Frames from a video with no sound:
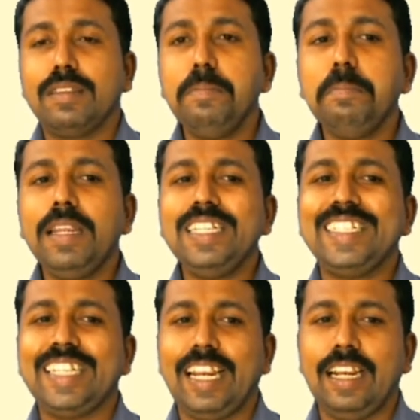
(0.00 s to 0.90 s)

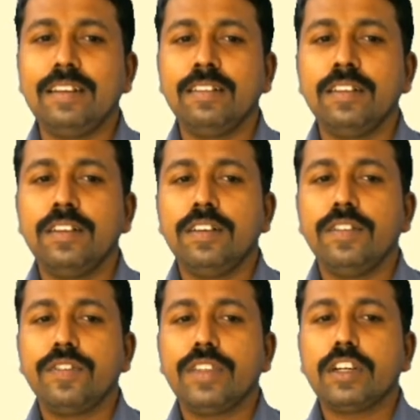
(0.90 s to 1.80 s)
simply
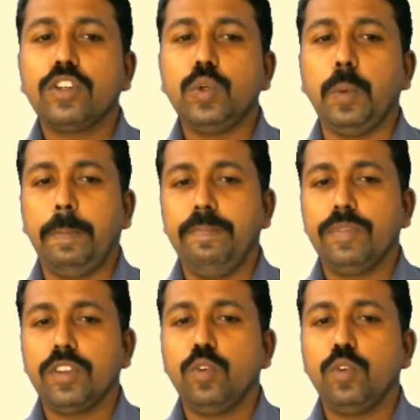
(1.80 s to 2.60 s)
tell the group